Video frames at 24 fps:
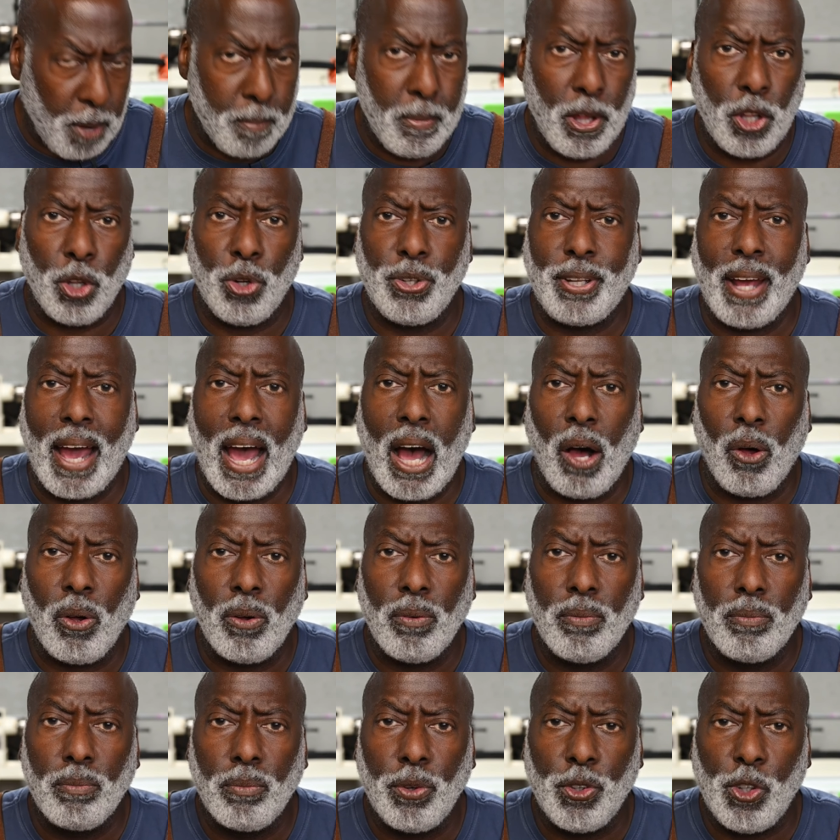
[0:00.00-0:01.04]
Miller
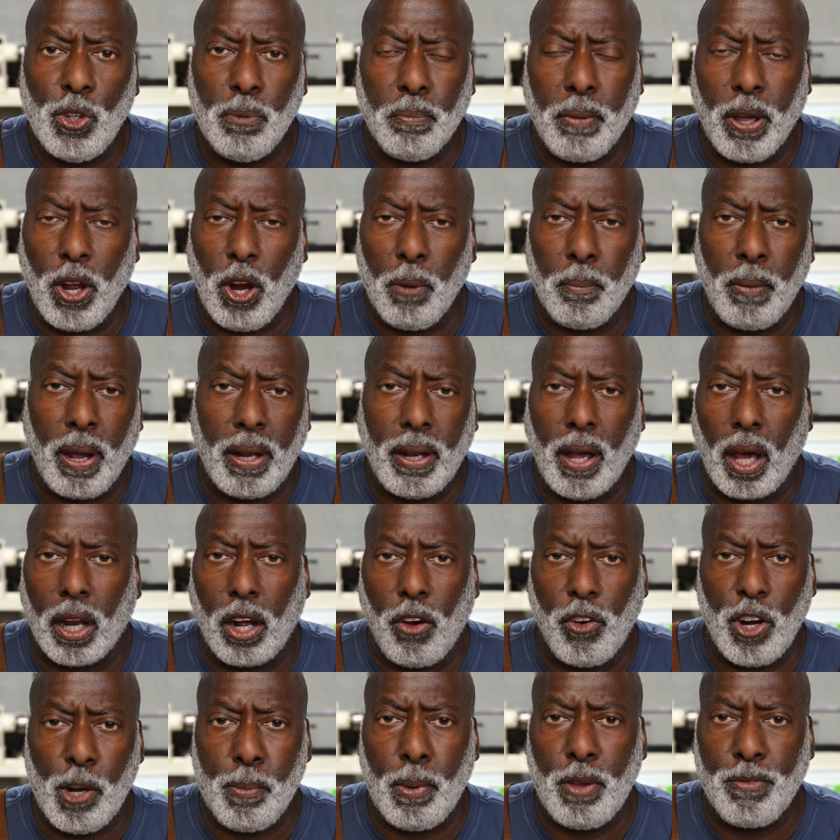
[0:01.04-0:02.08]
dowel, which you may or may not
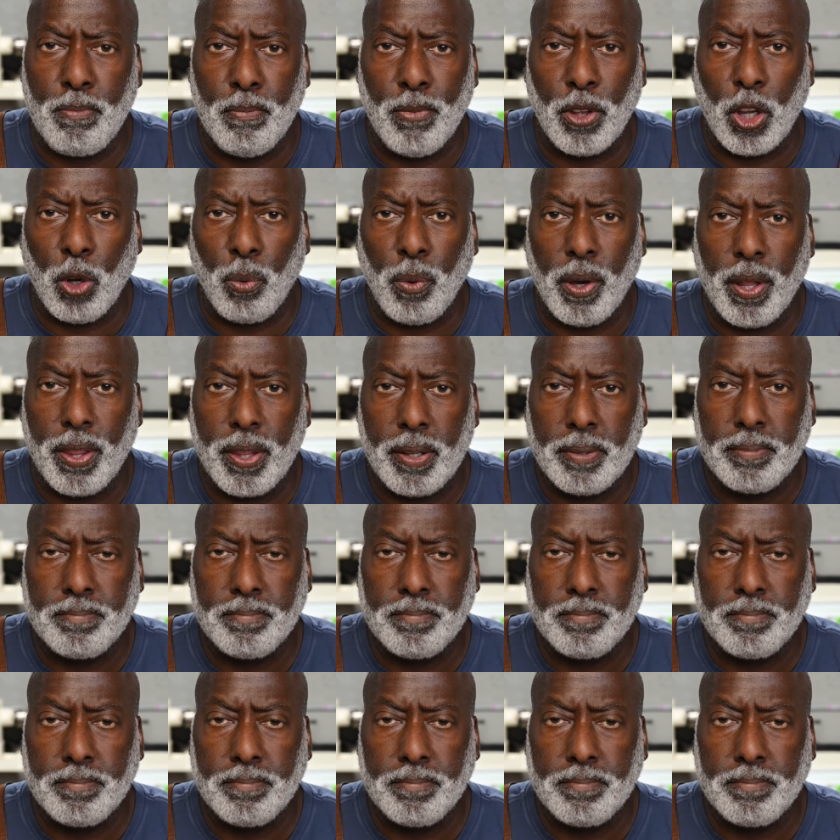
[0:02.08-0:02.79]
already be familiar with.